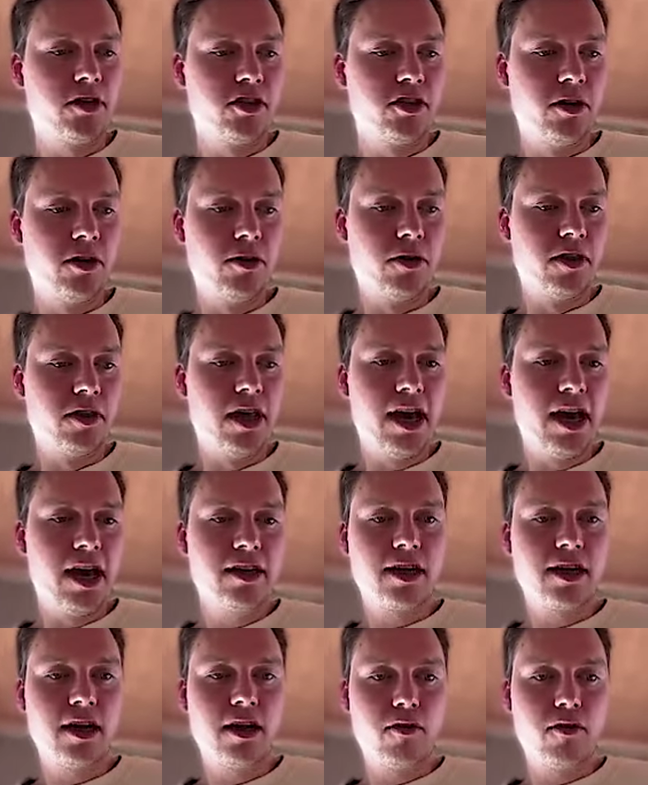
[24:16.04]
so that
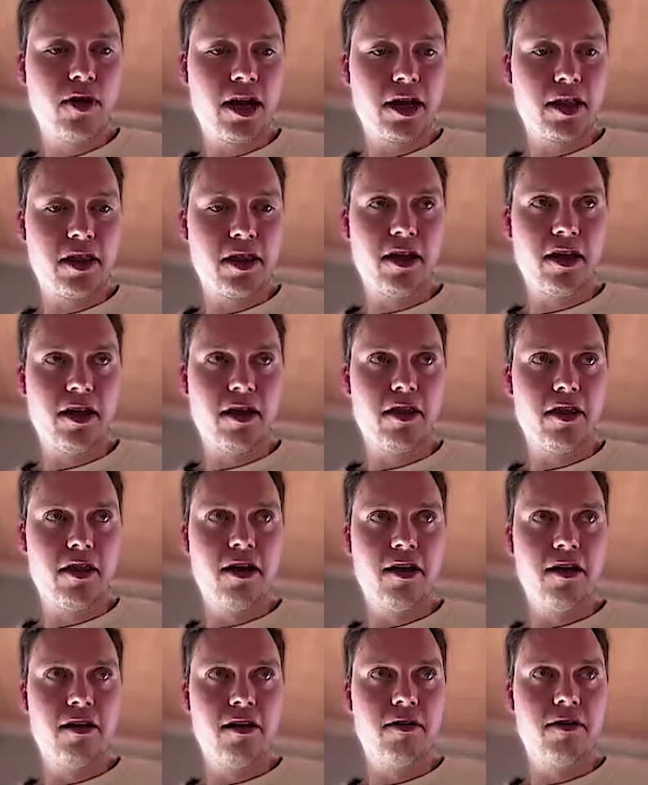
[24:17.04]
is kind of like
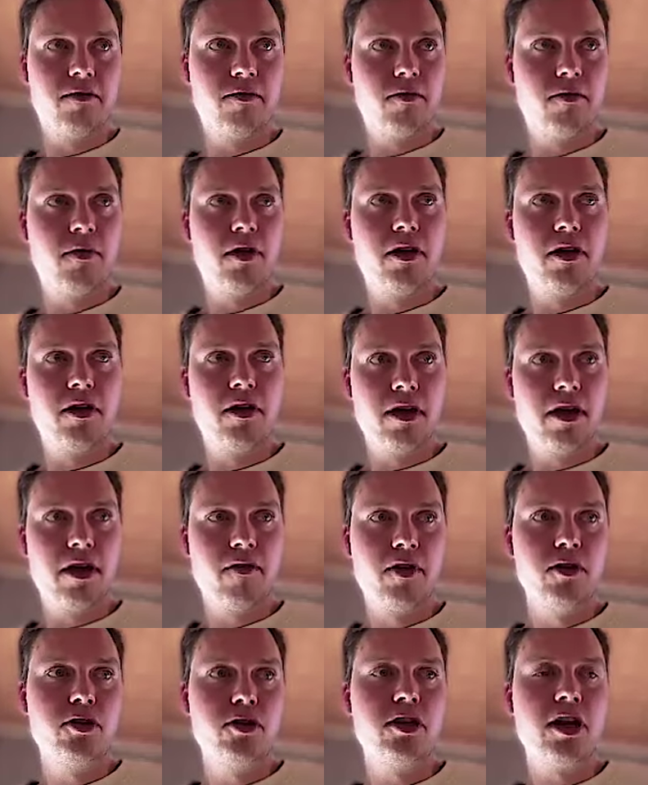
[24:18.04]
the
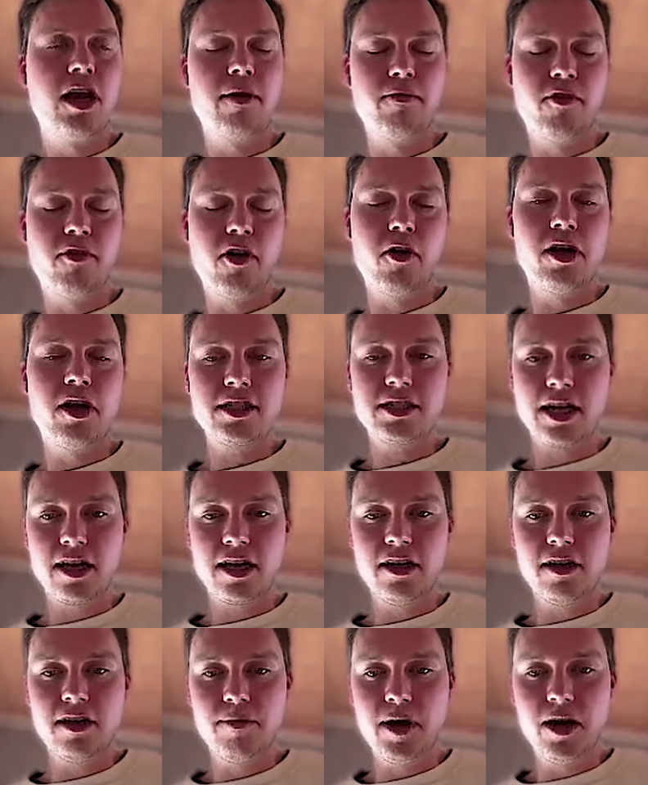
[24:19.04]
evolution I'm very
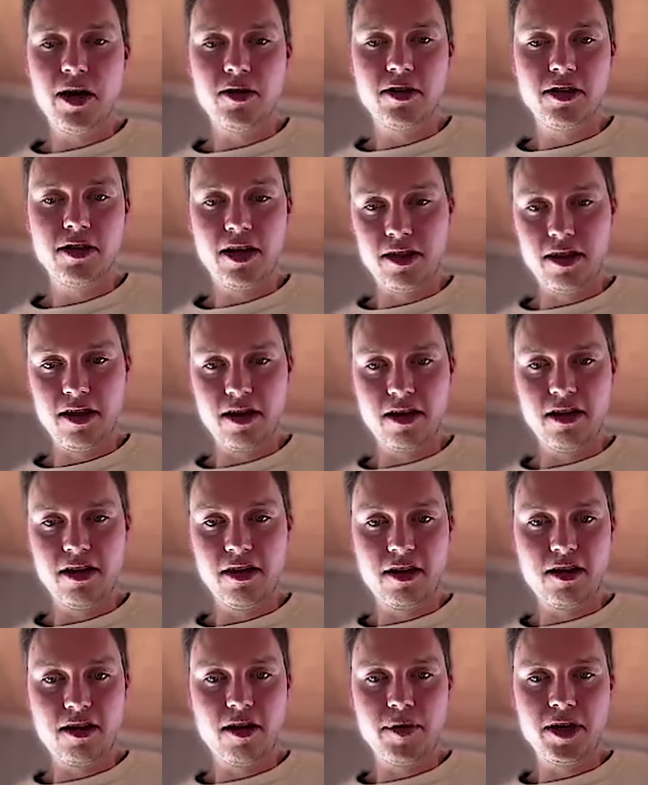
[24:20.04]
excited about
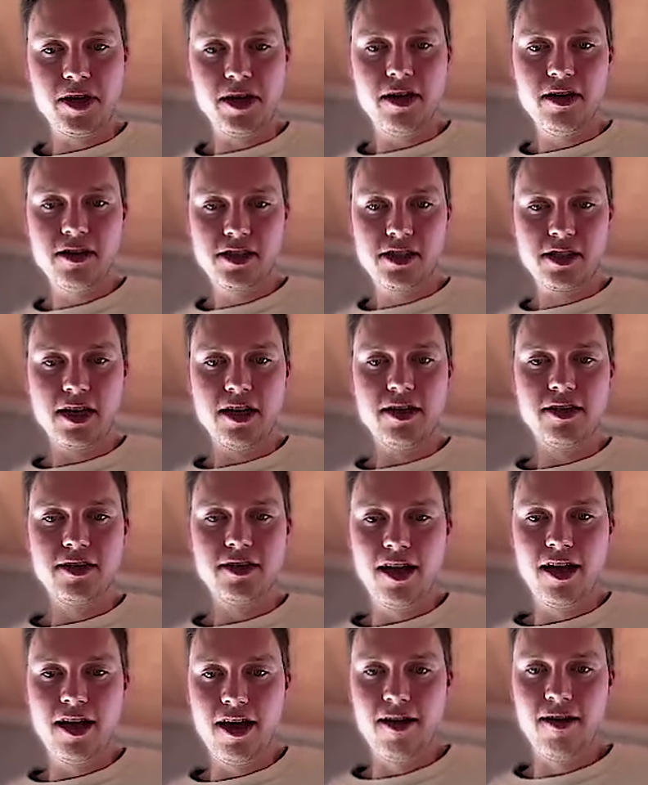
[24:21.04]
in the coming years.
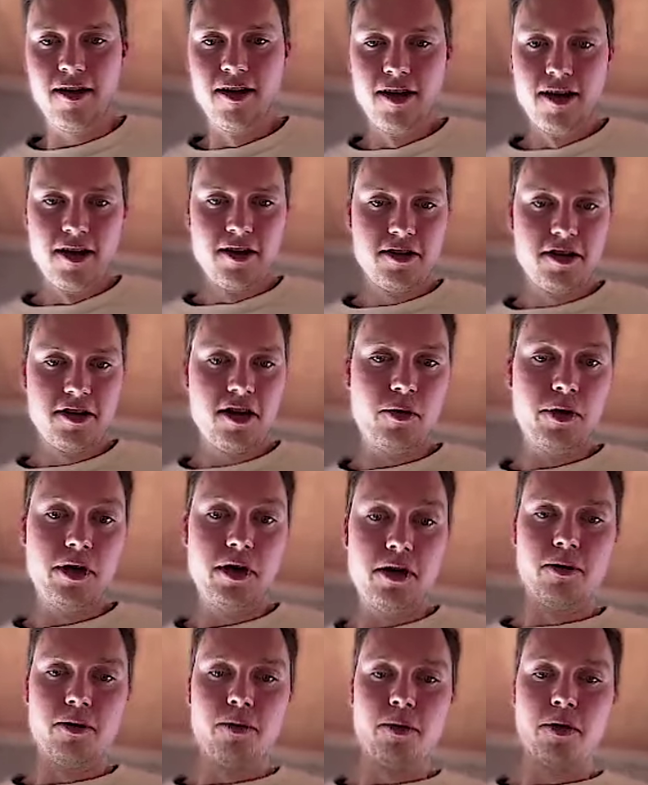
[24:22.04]
And yeah,
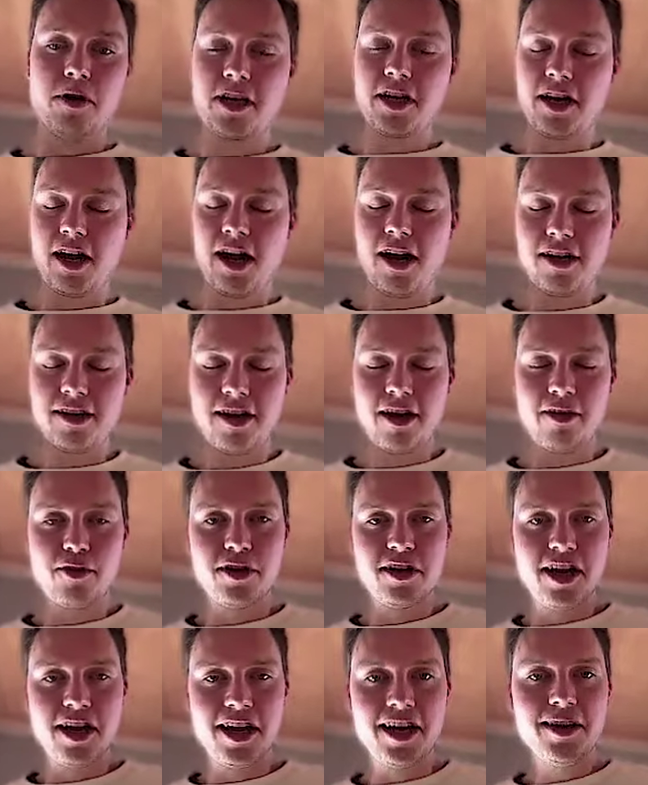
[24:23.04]
we're working hard
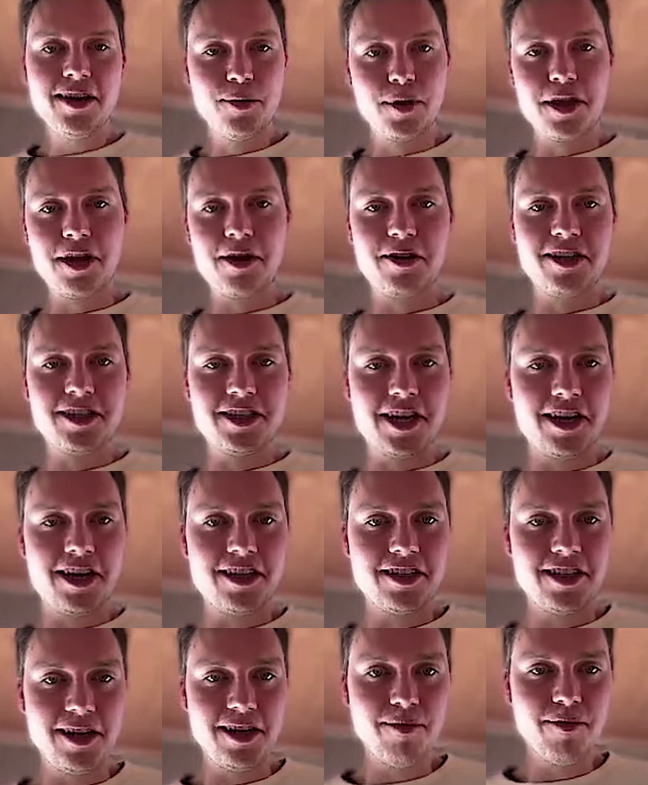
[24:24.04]
every day with our
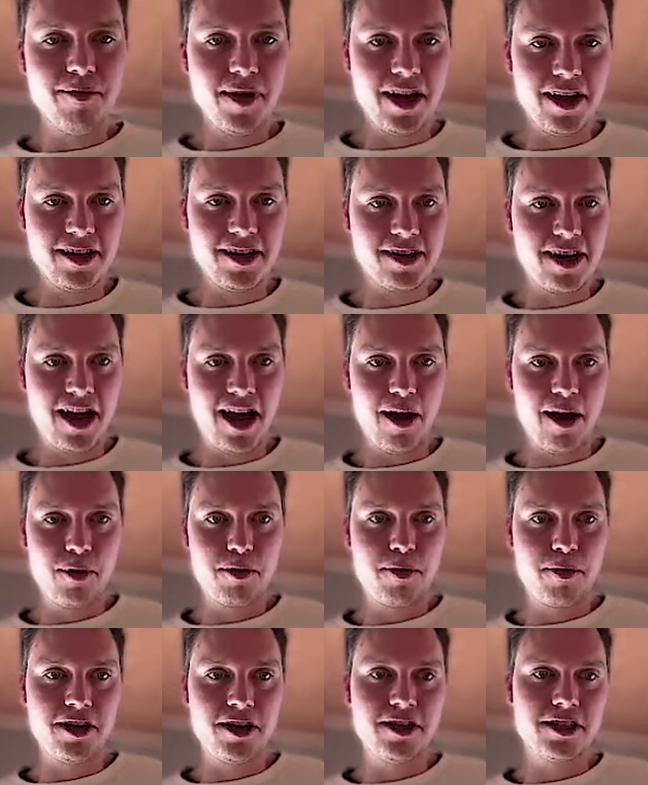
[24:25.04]
entire team and
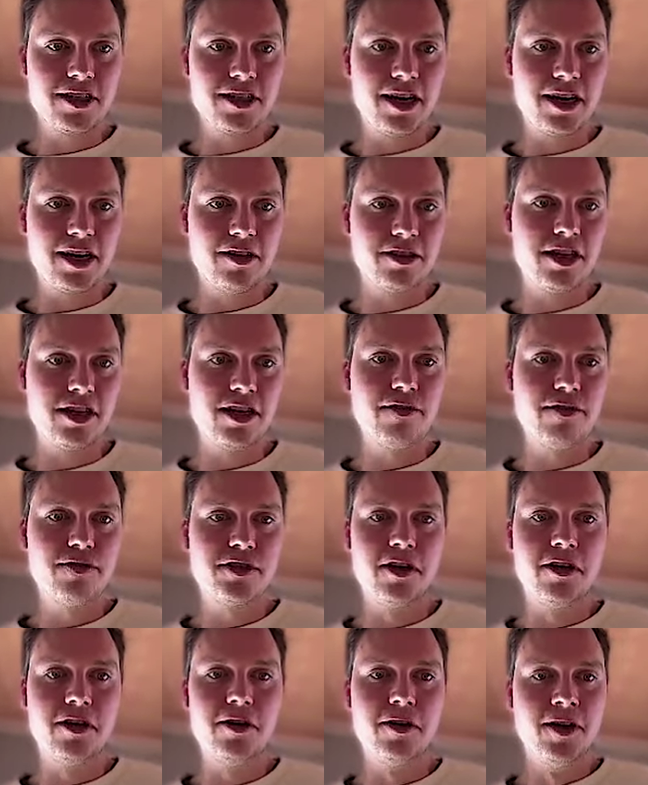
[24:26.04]
with partners like
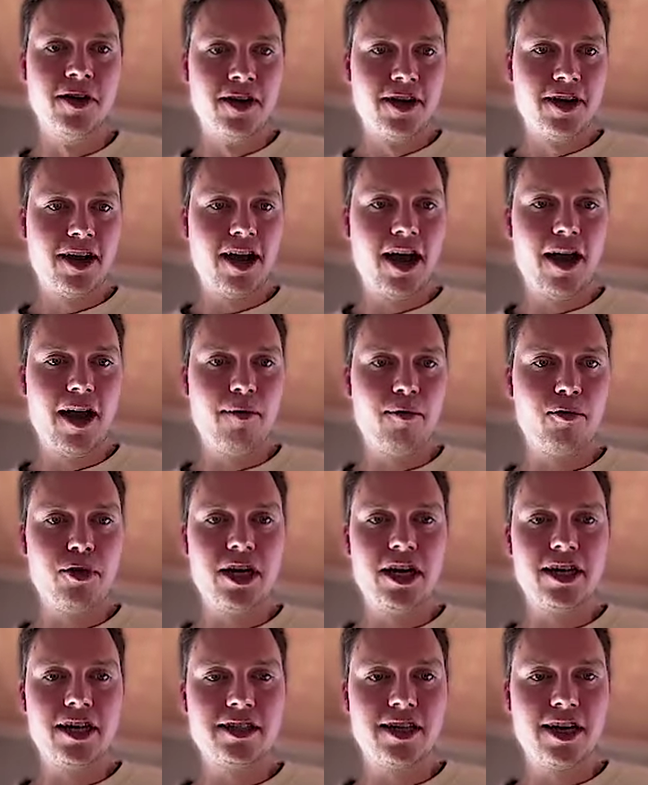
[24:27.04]
yourself. So I'm
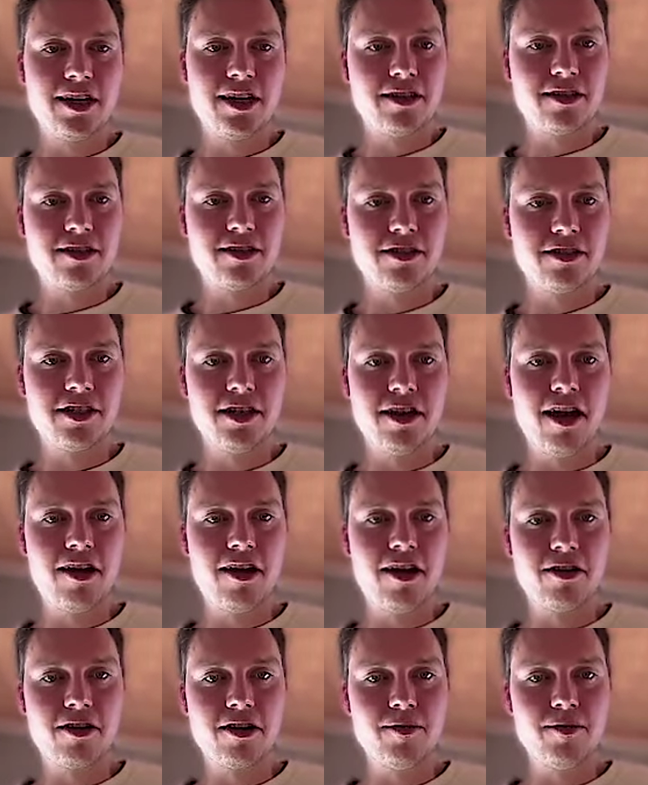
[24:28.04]
really excited to see
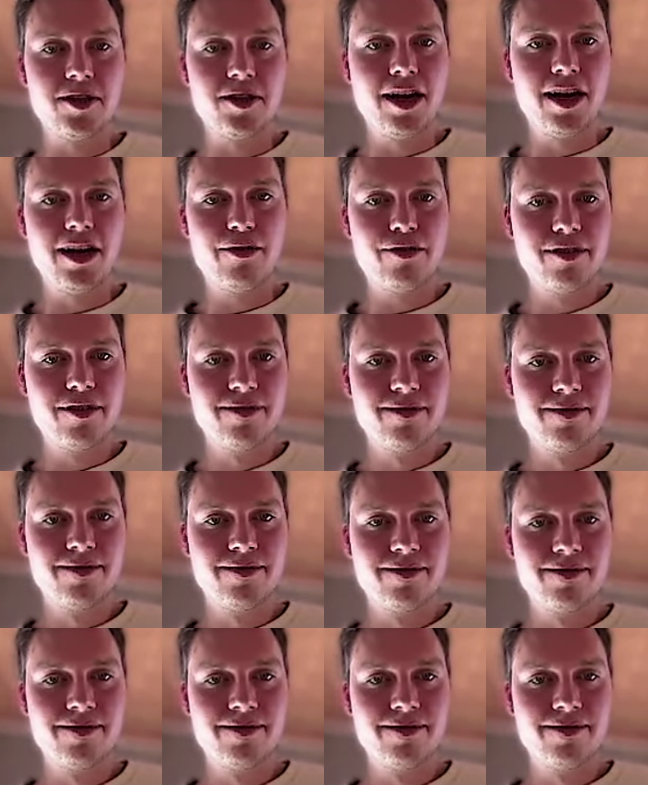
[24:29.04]
that all come to life.